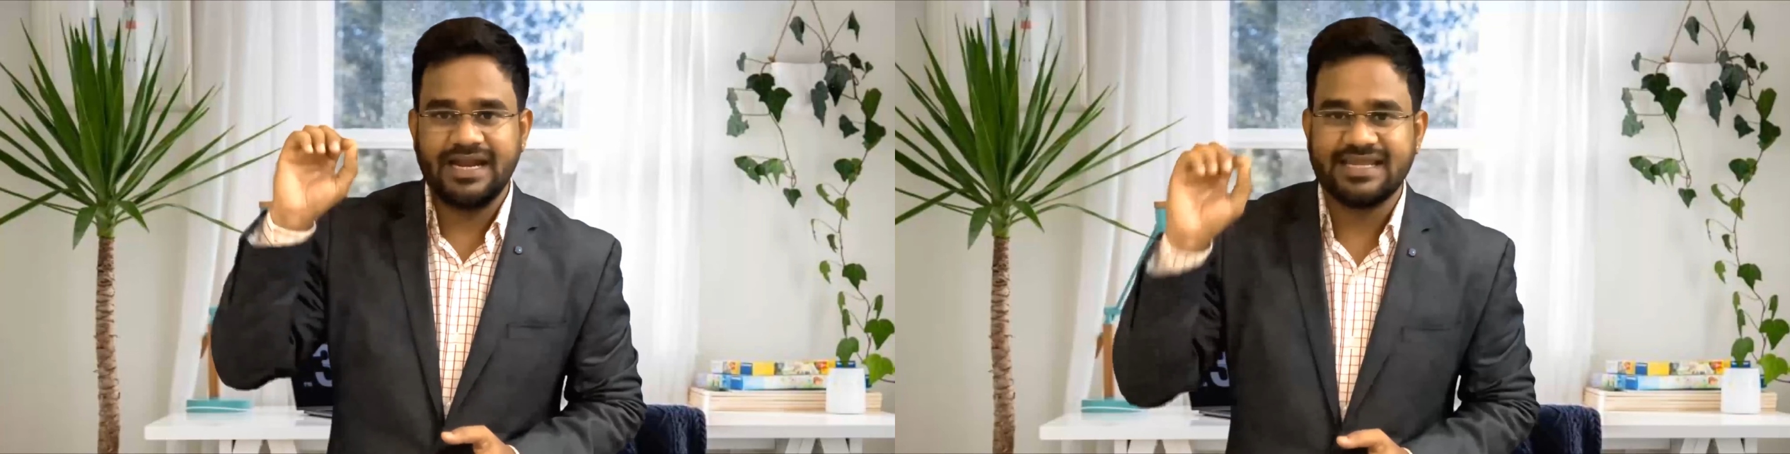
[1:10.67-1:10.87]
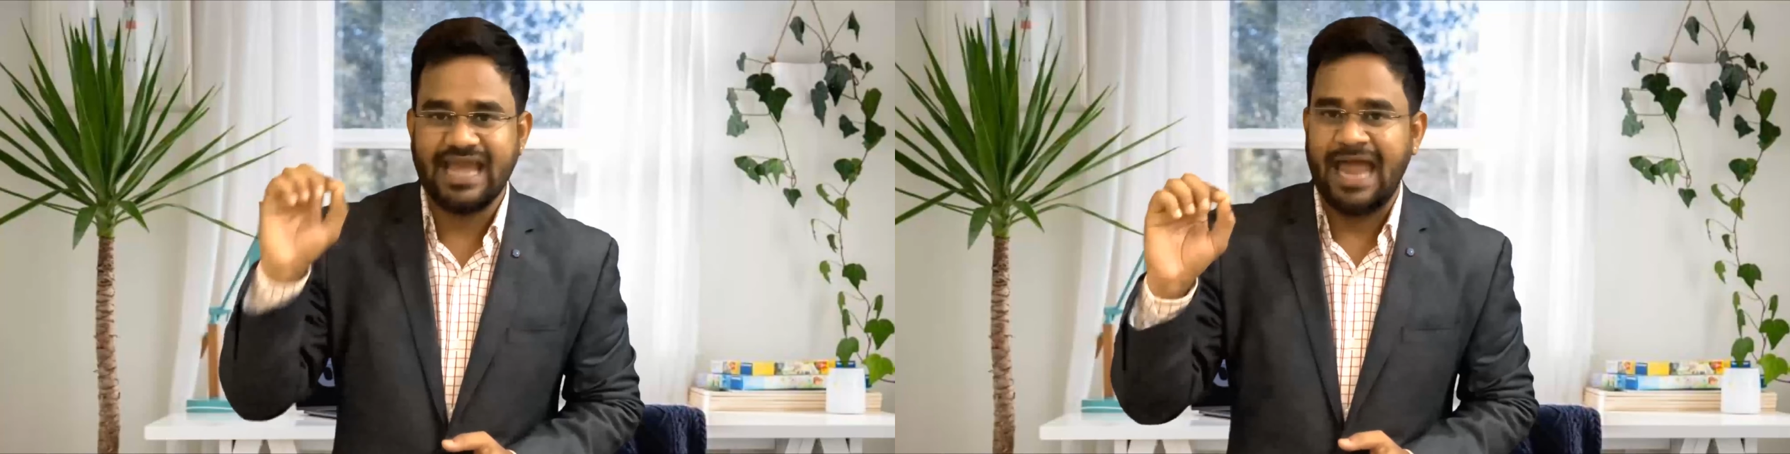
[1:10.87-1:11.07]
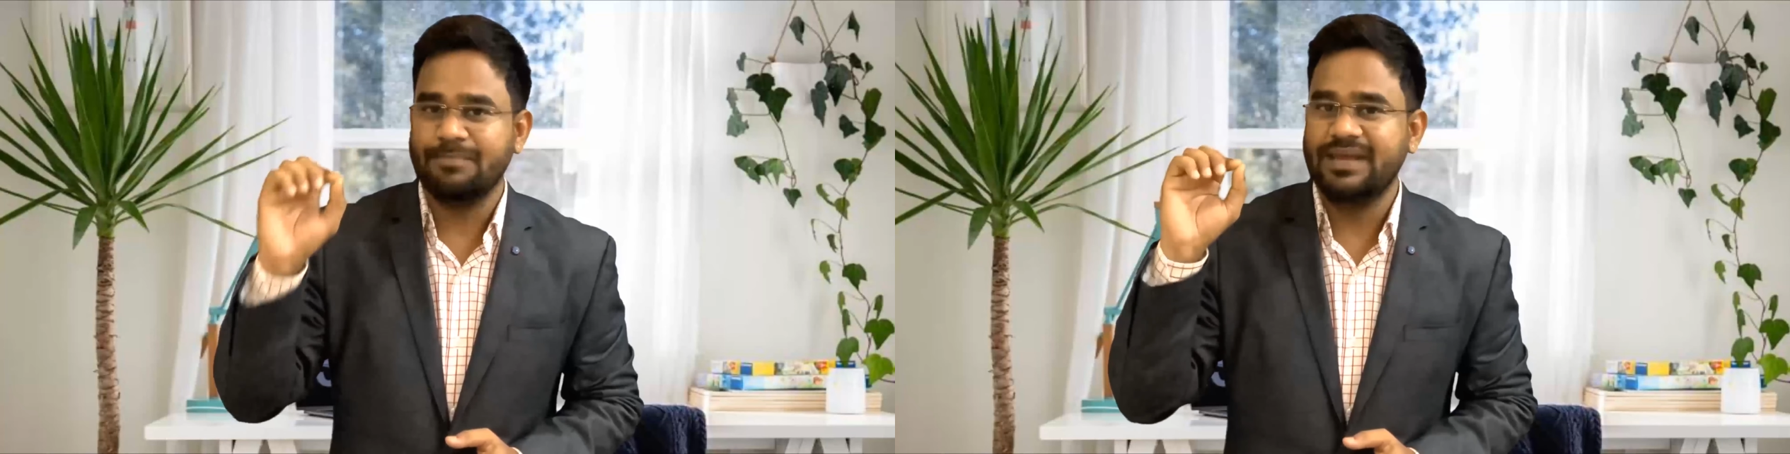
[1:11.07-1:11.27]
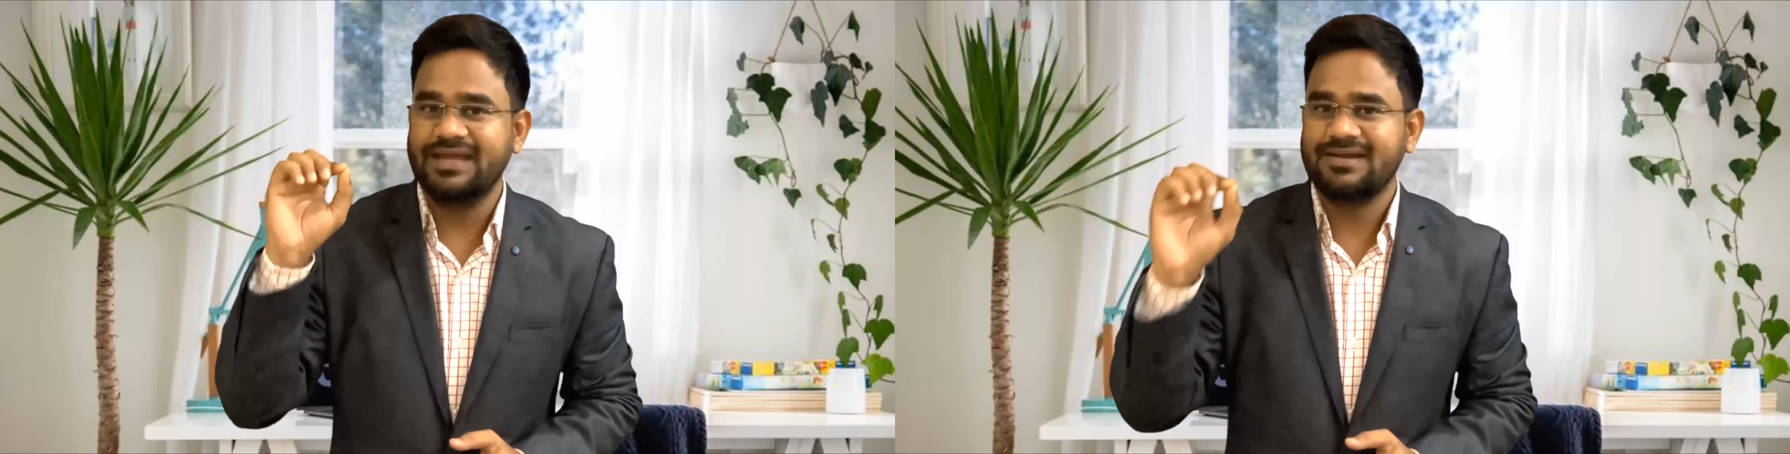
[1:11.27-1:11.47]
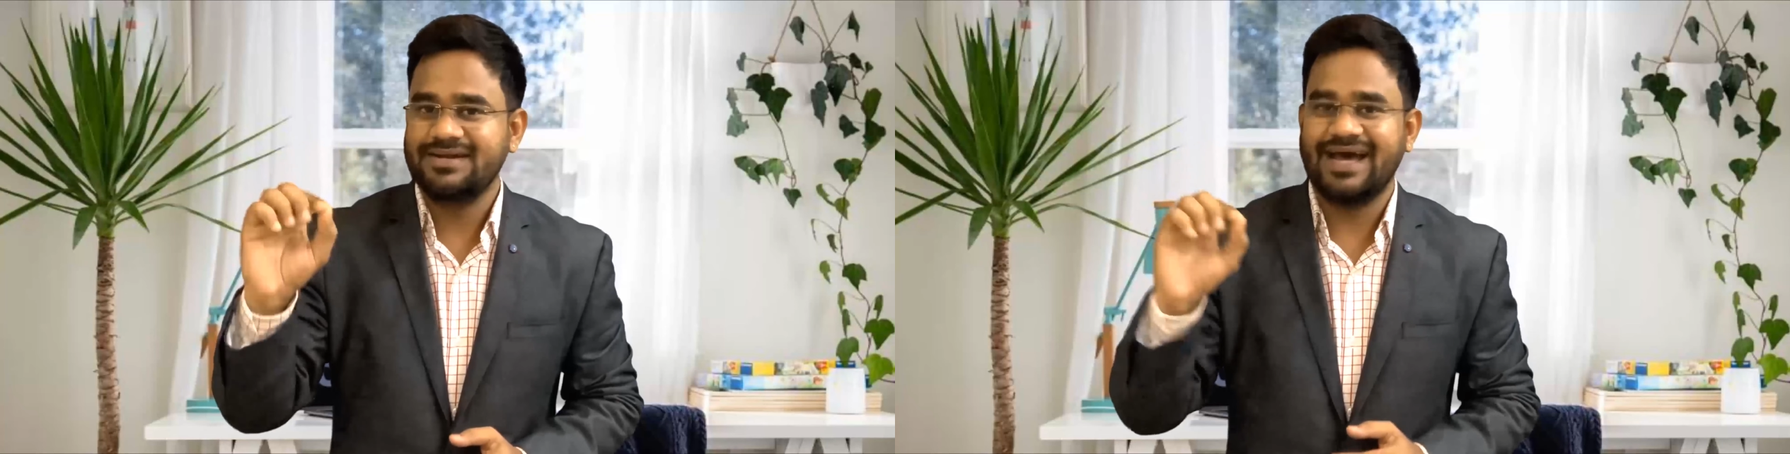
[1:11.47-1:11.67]
it can
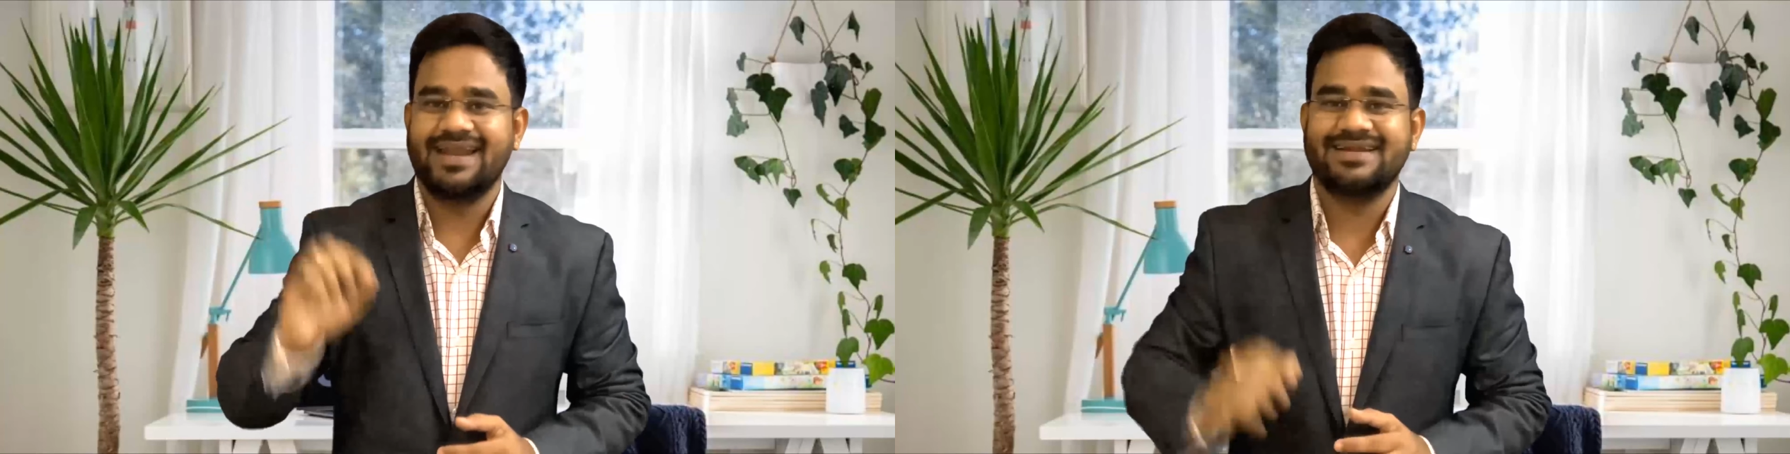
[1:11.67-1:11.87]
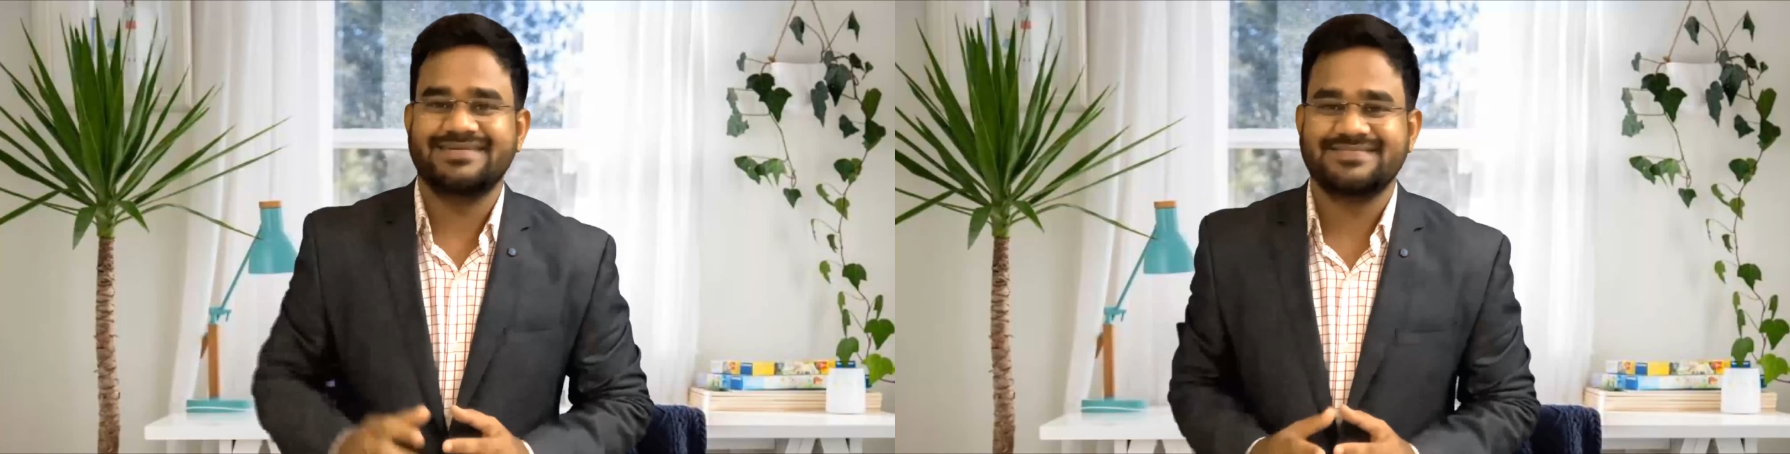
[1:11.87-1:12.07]
be done.